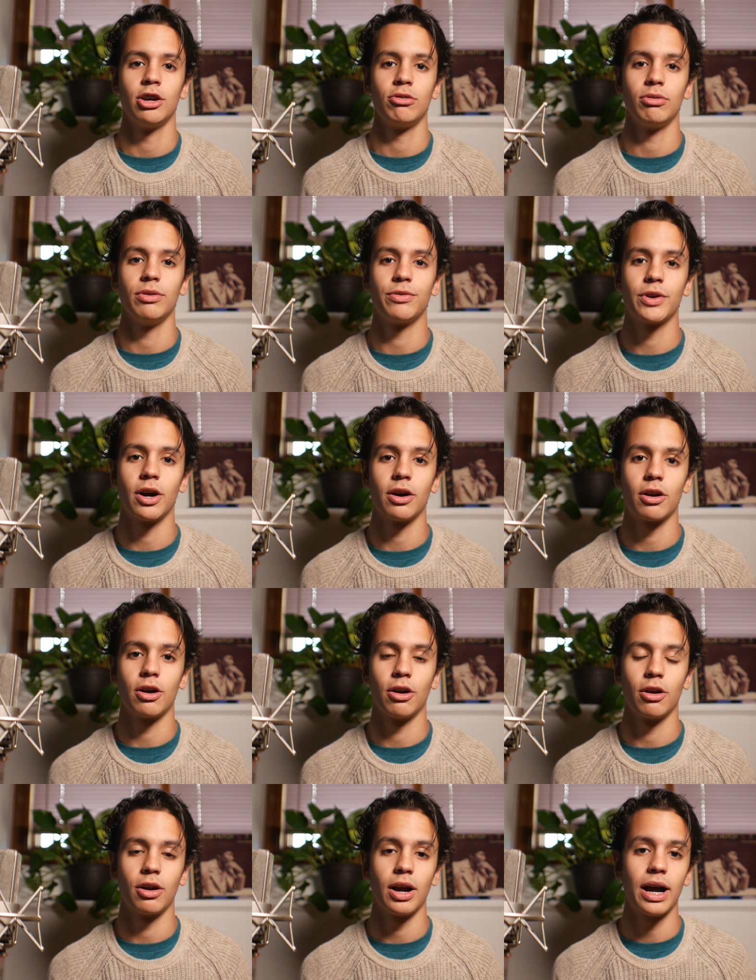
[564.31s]
we've got
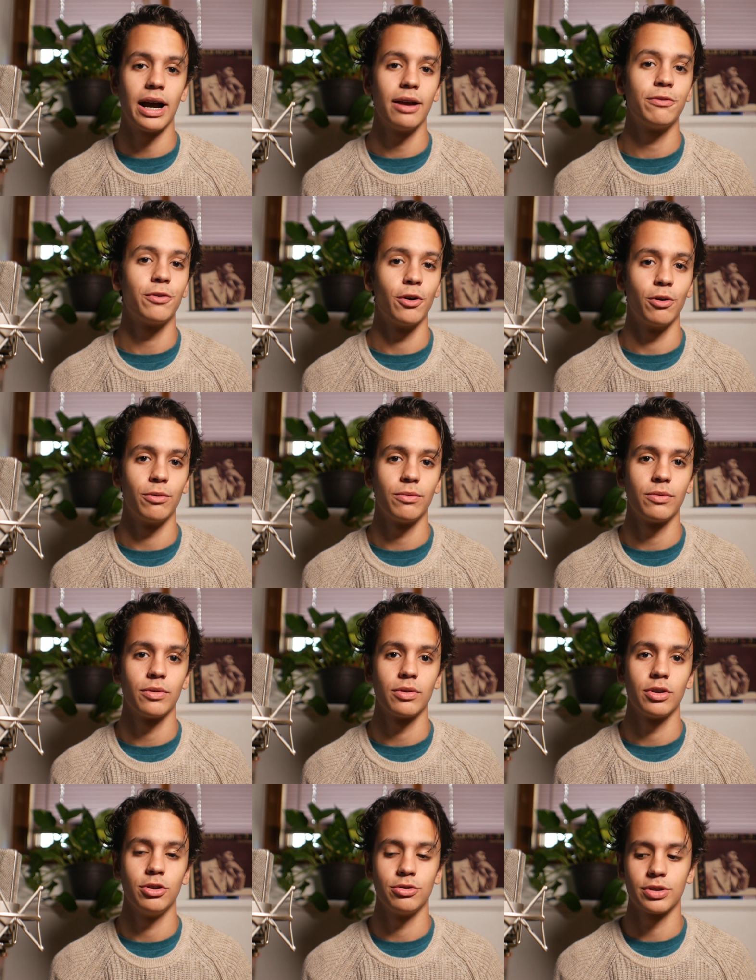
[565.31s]
our iPhone,
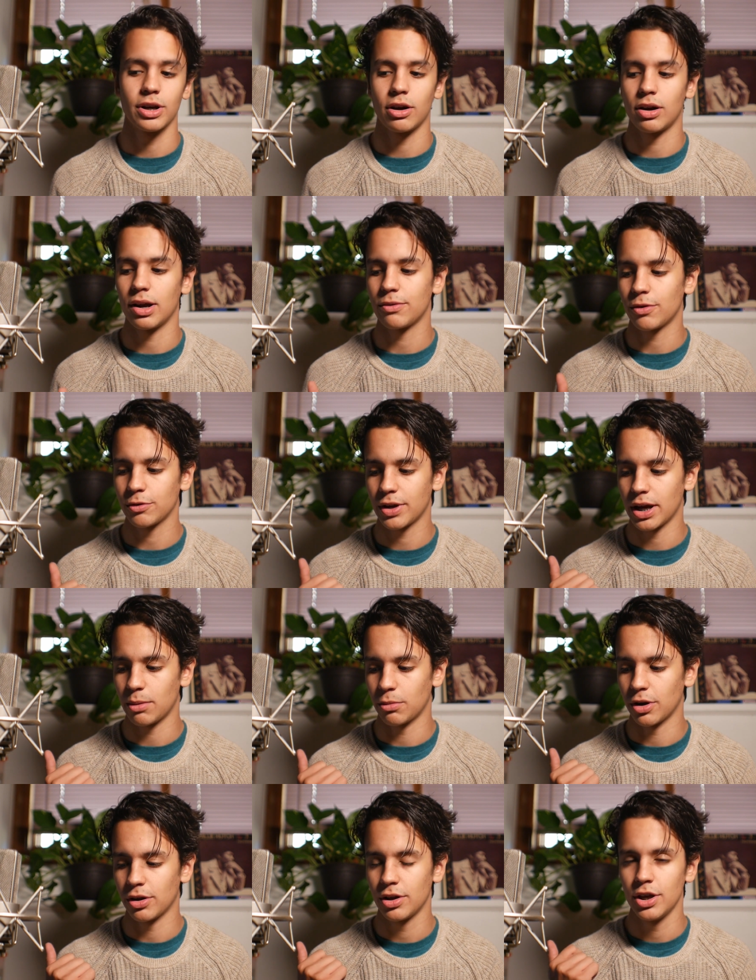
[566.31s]
using our iPhone
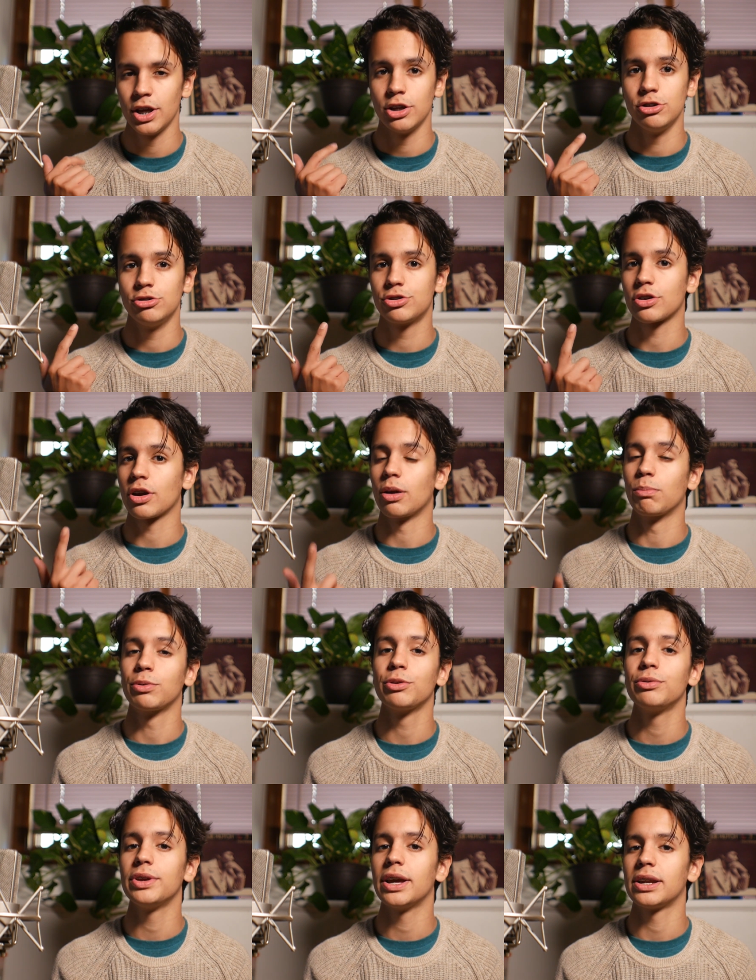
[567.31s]
camera, using our
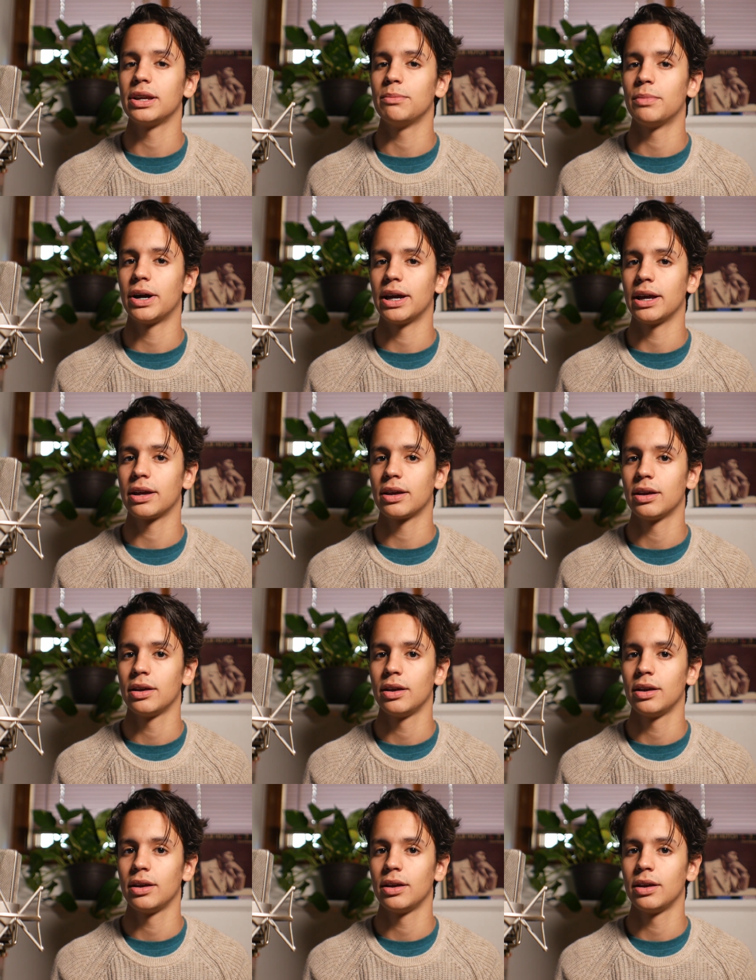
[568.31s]
Blue Yeti mic,